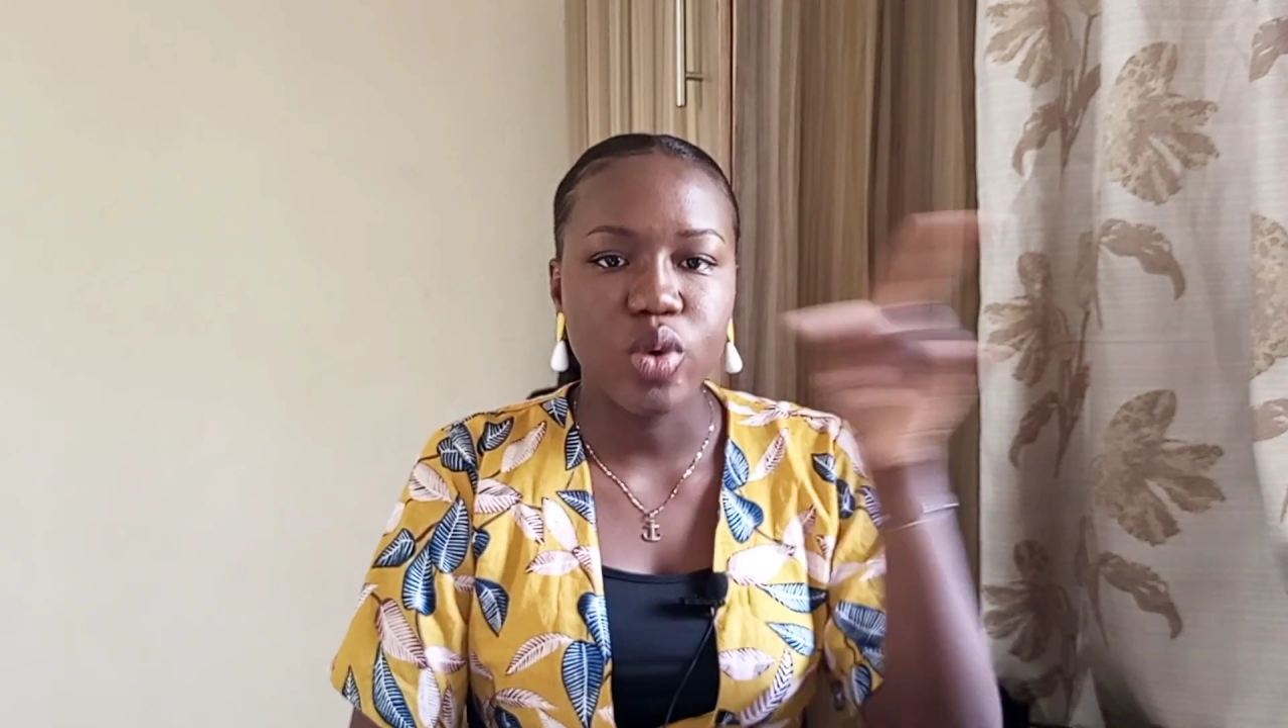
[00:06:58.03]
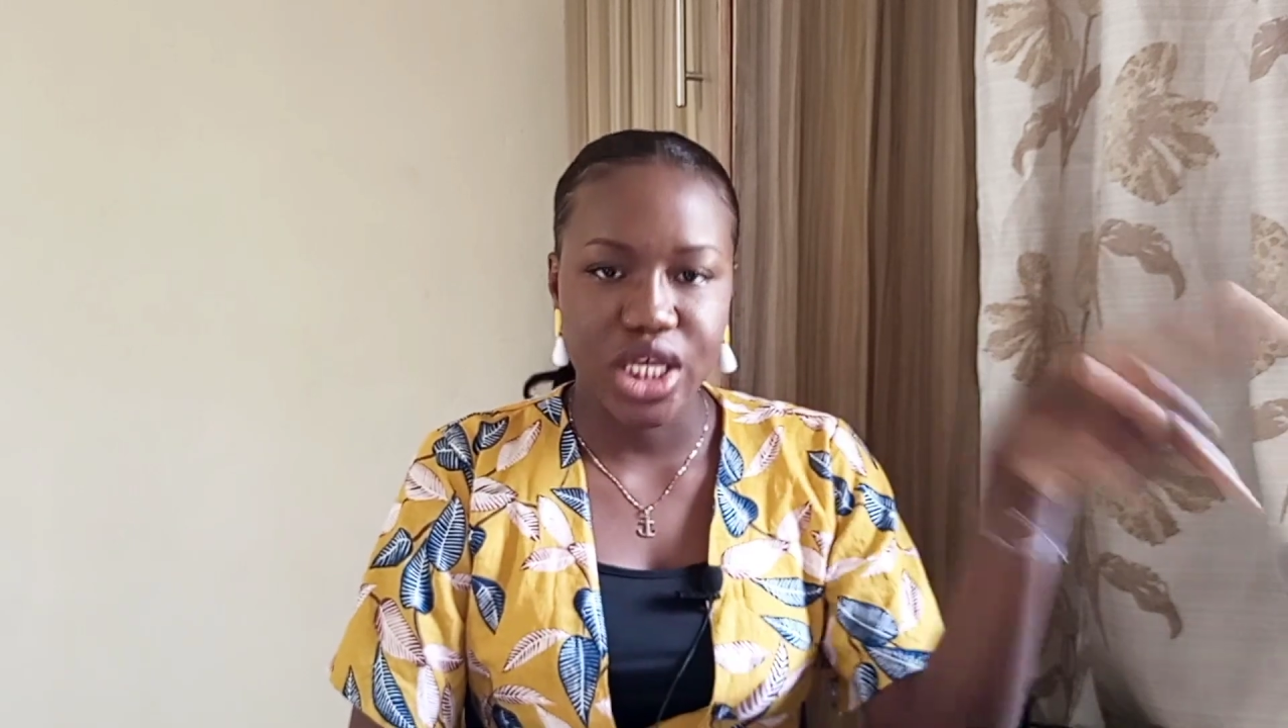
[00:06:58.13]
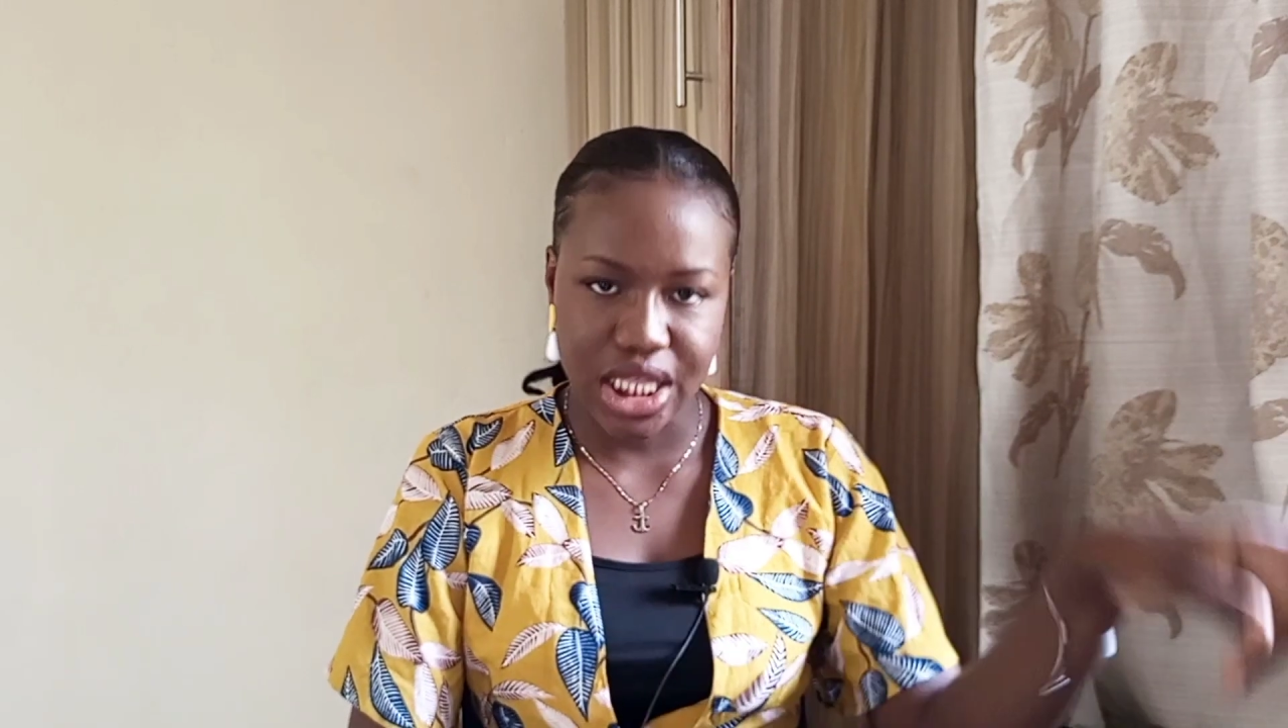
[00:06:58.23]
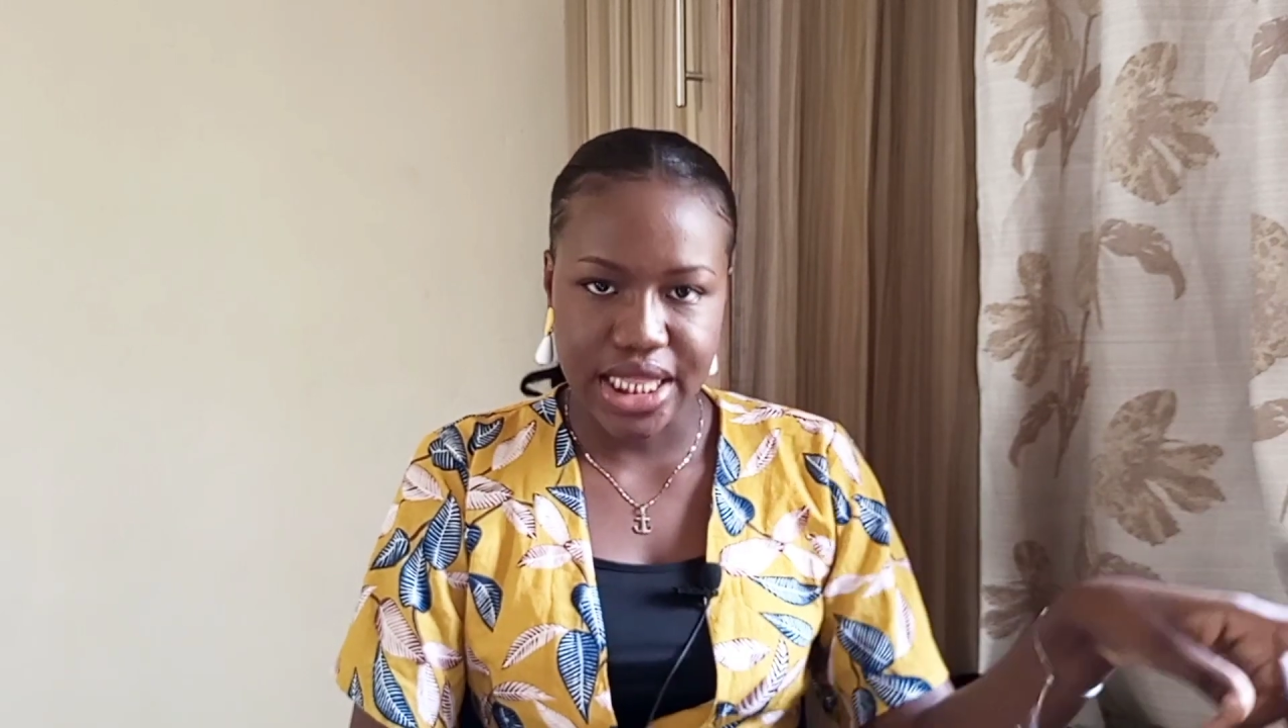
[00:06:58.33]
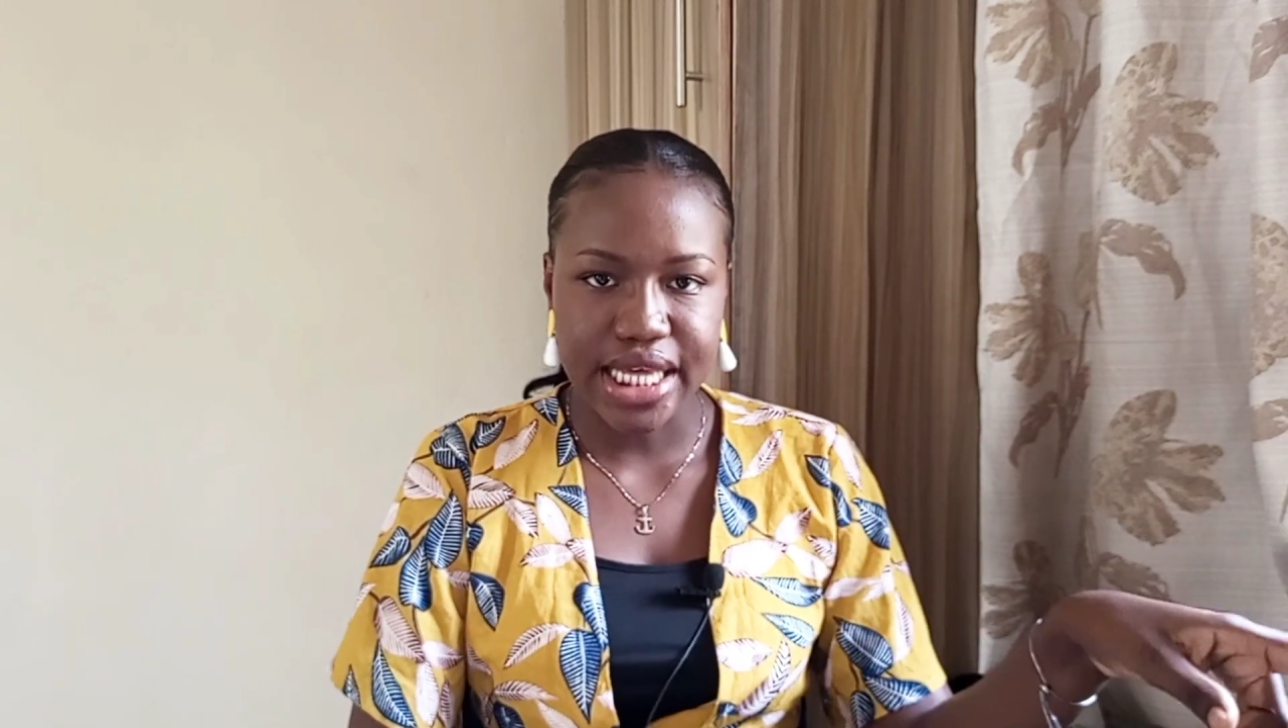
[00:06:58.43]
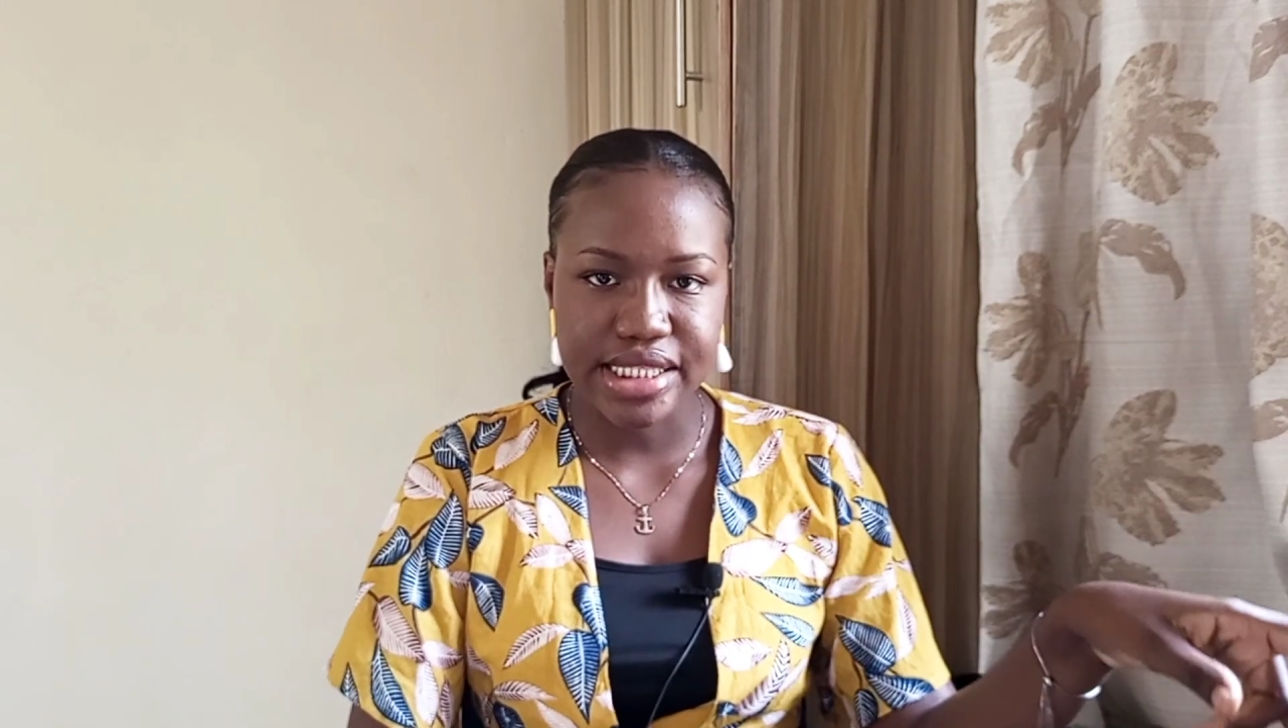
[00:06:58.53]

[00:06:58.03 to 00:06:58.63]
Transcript: in that